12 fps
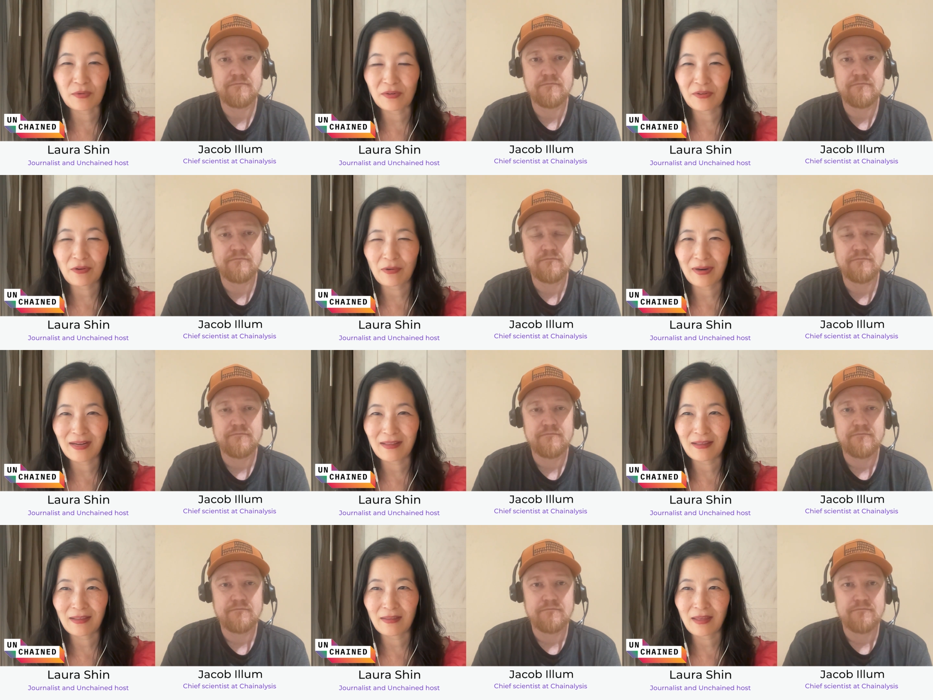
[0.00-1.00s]
Speaker 1: or
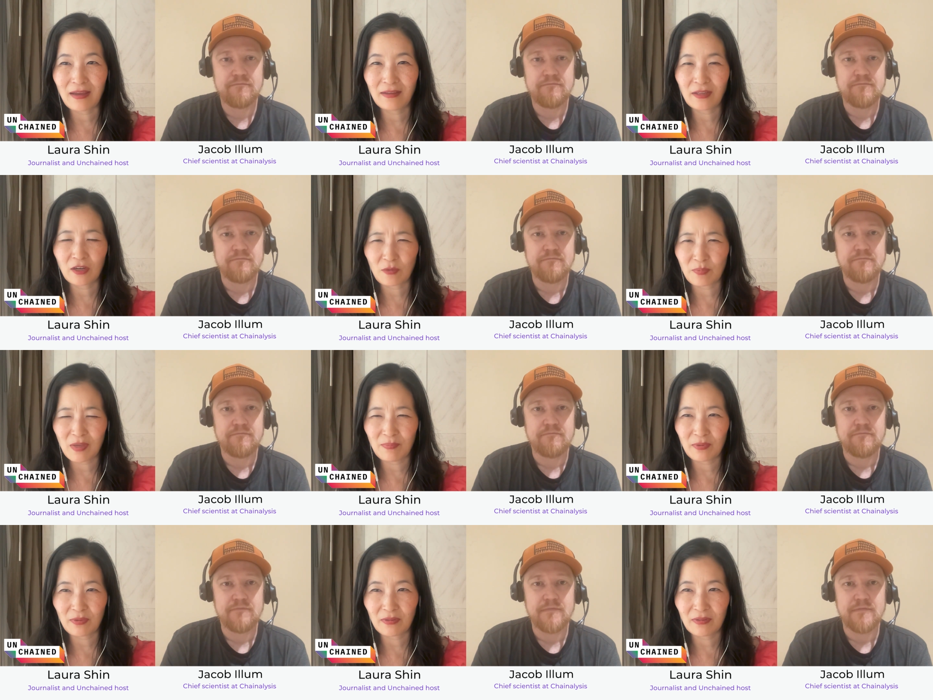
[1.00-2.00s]
anything like that? Like, are
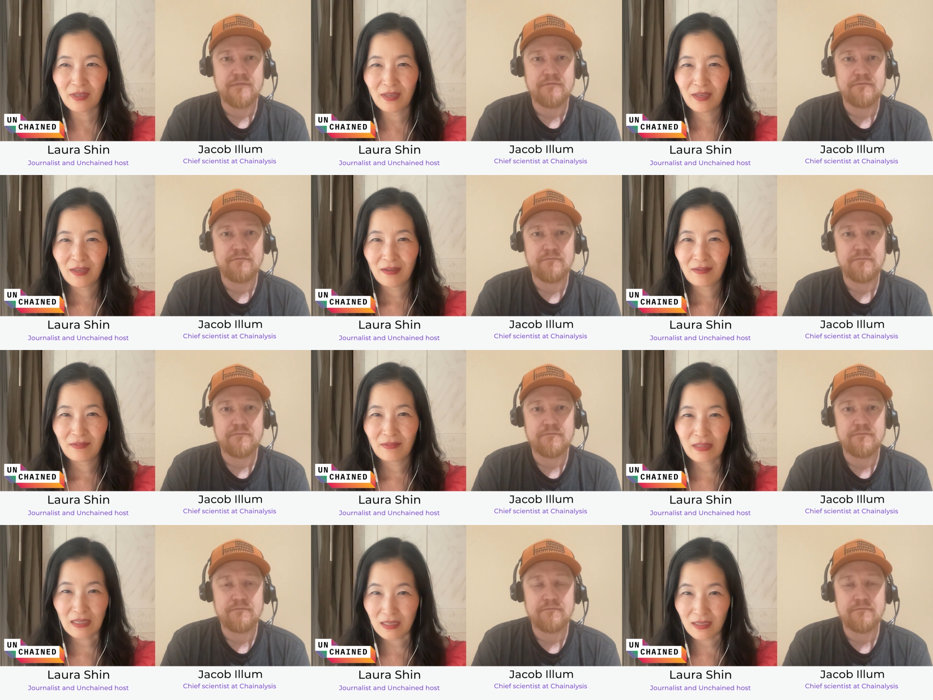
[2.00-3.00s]
people
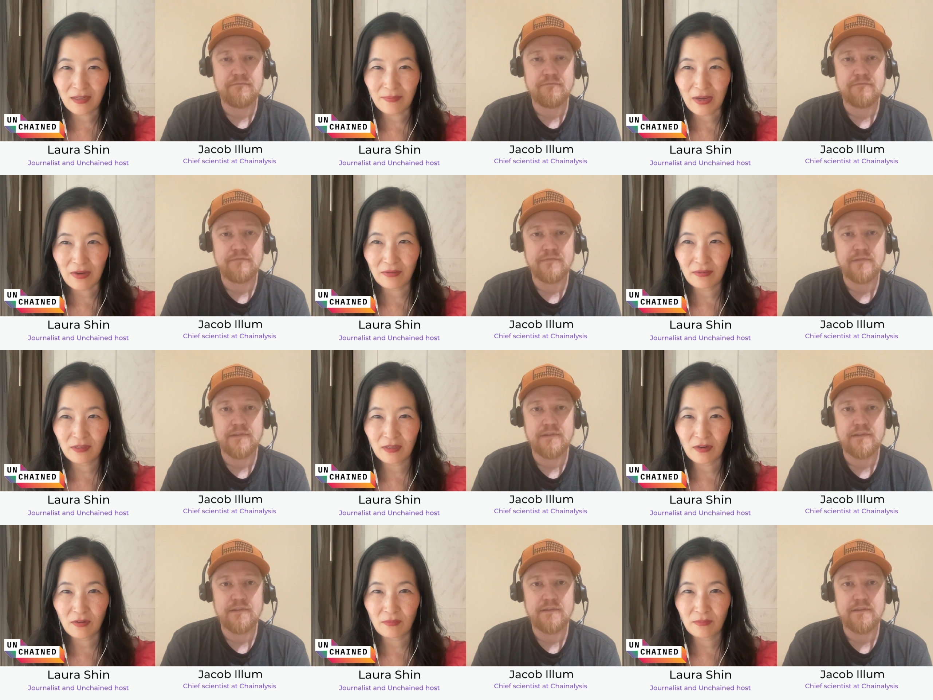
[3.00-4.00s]
thinking about,
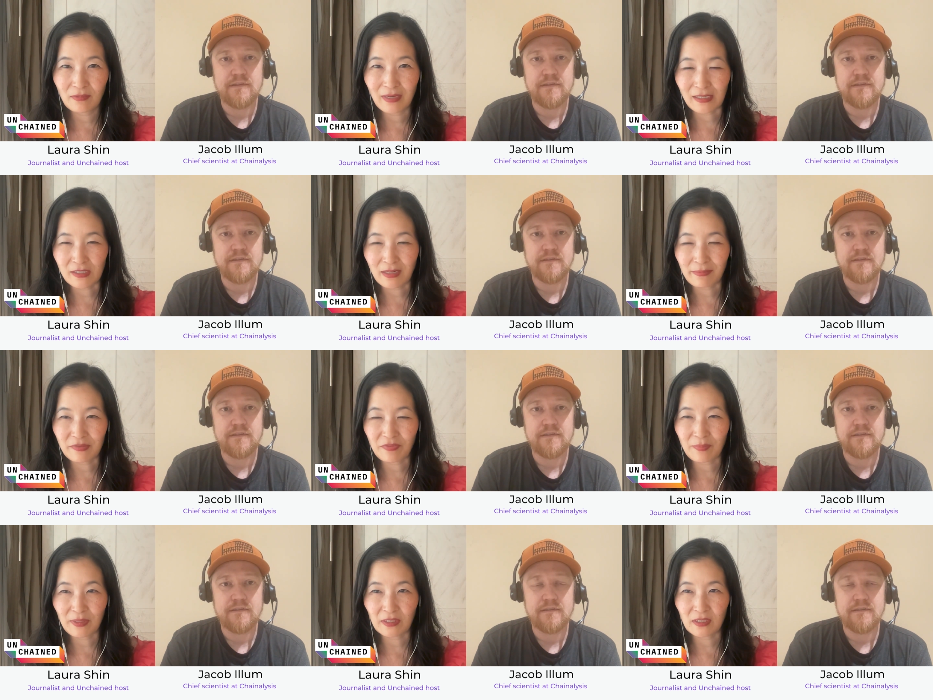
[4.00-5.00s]
next steps for
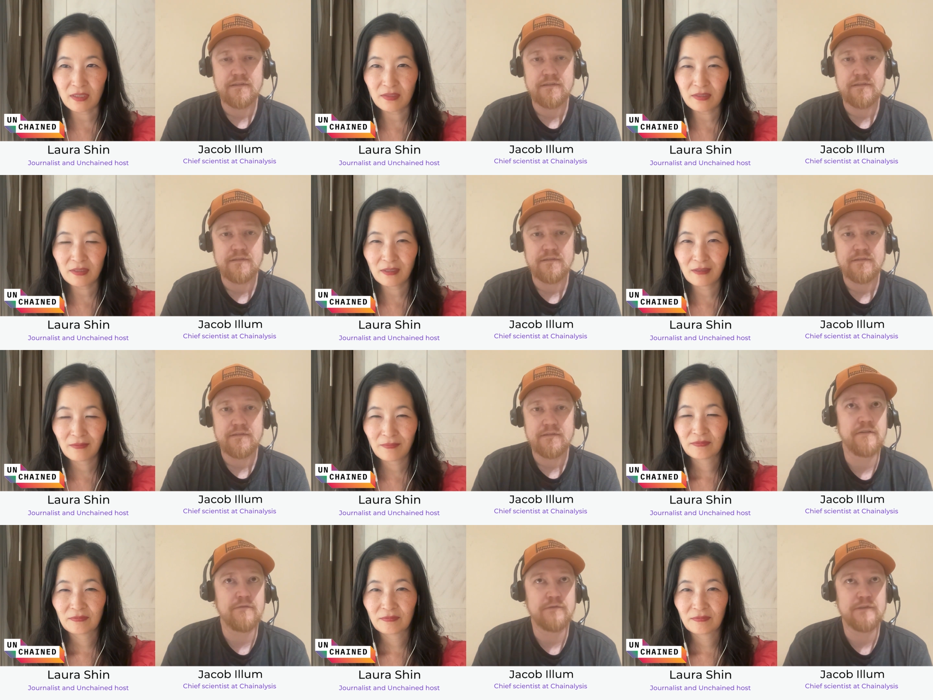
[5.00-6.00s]
building this?
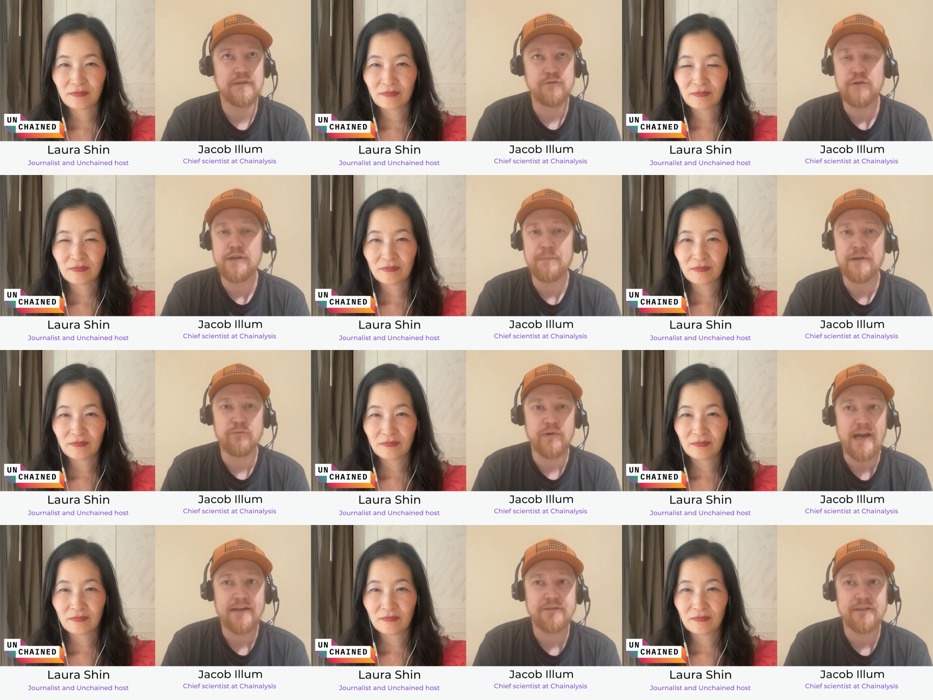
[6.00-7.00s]
Speaker 2: There's certainly been
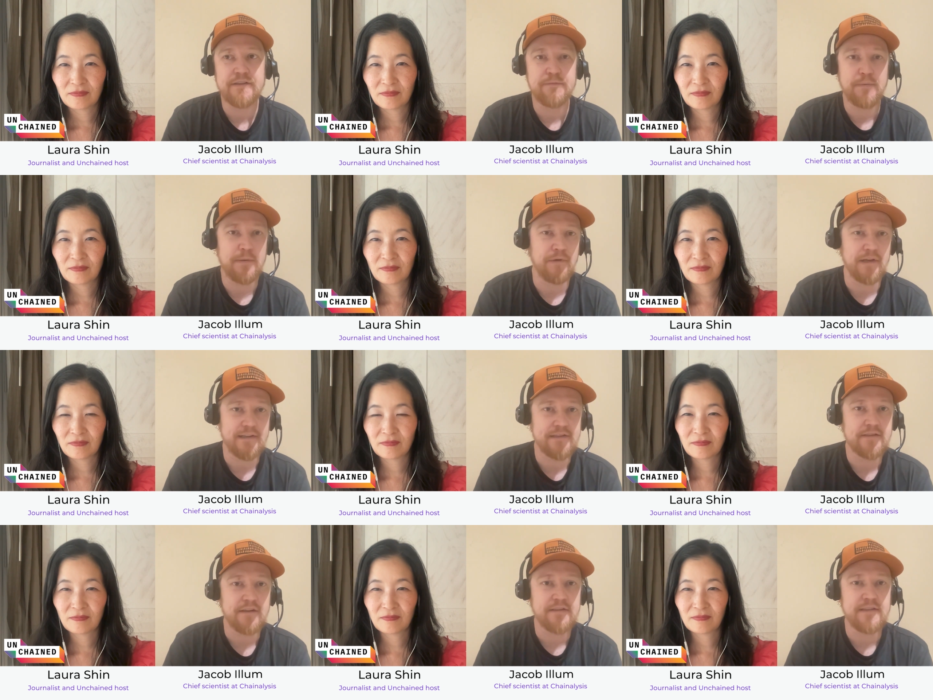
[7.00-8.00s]
reactions. People are
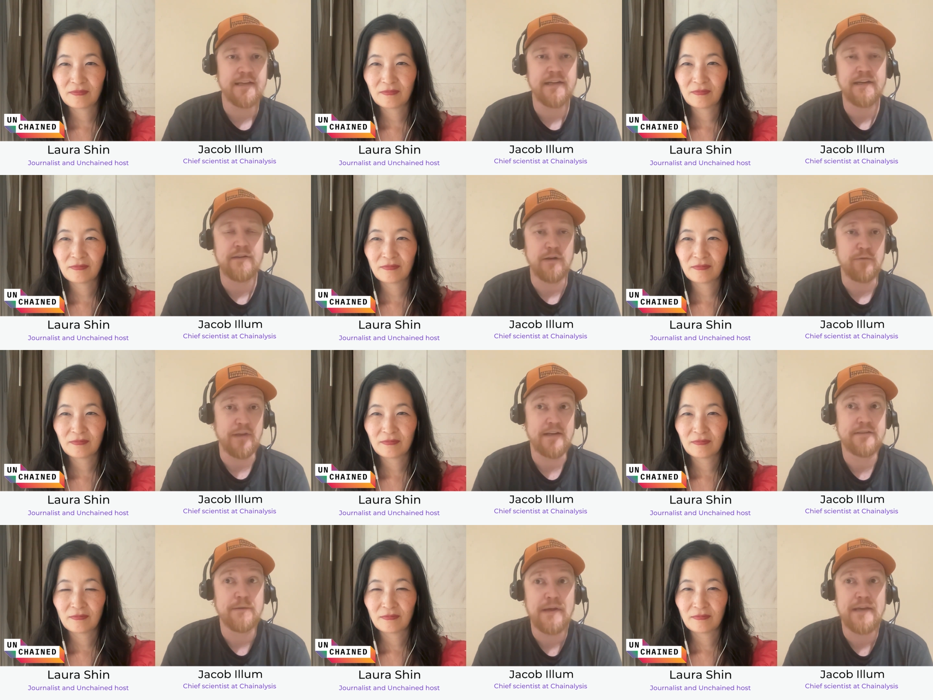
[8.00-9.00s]
discussing it. And that's the
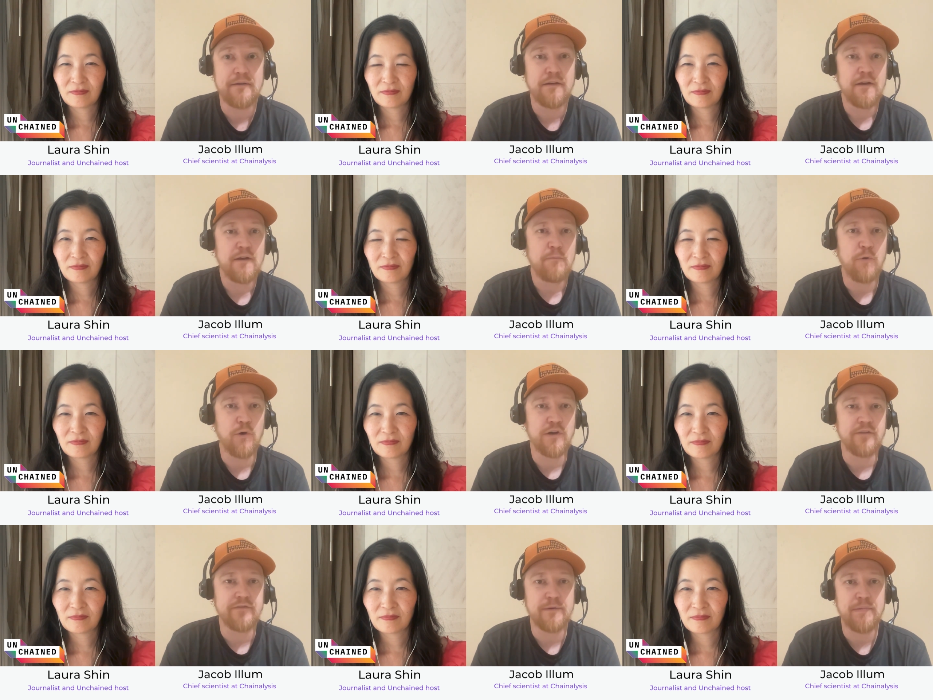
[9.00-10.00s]
main point of
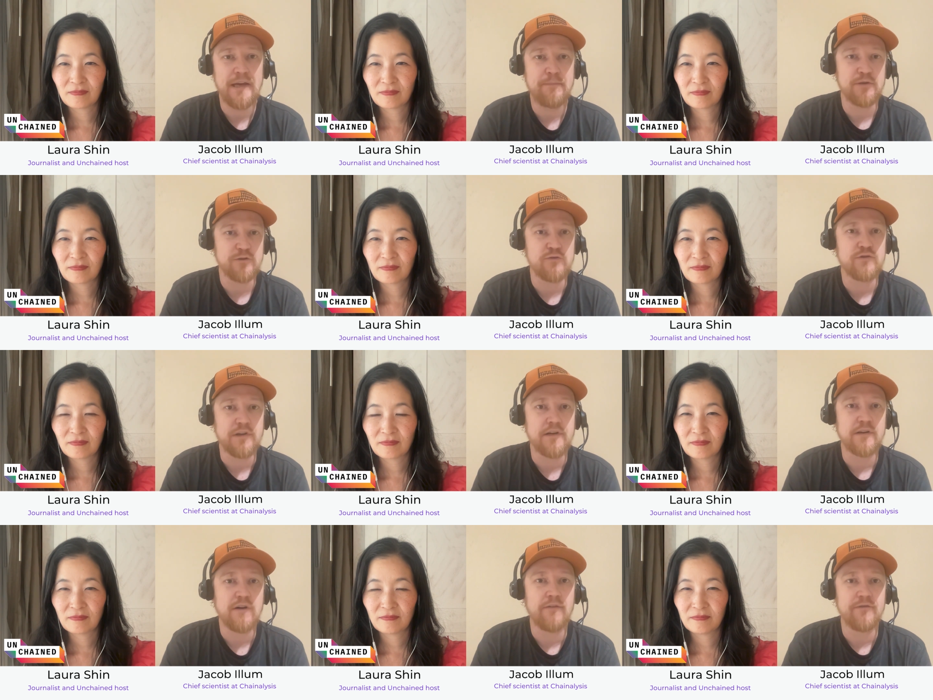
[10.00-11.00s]
the paper, to start a
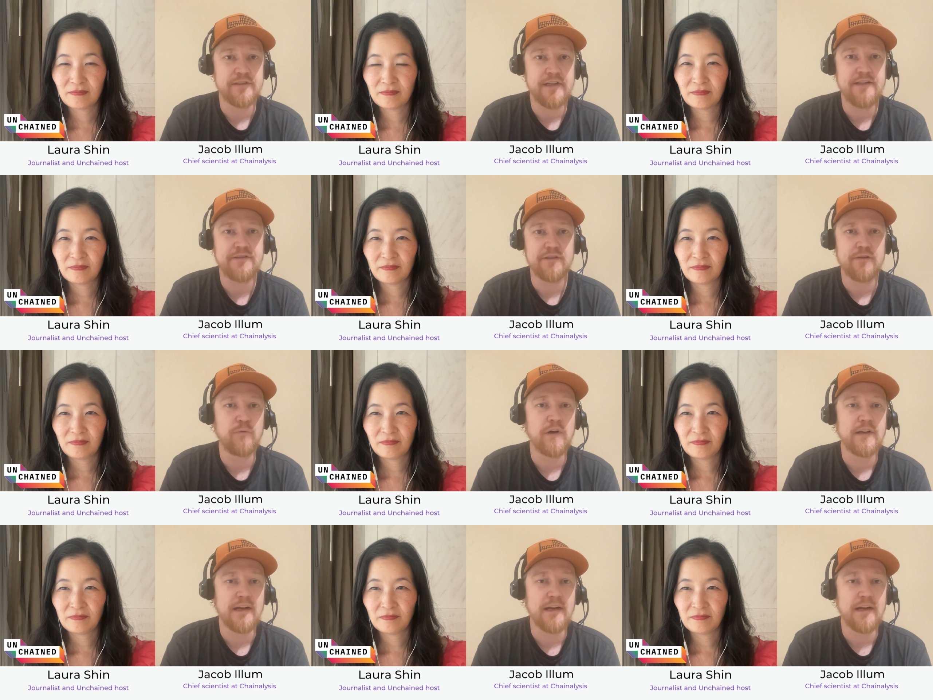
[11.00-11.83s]
conversation of what kind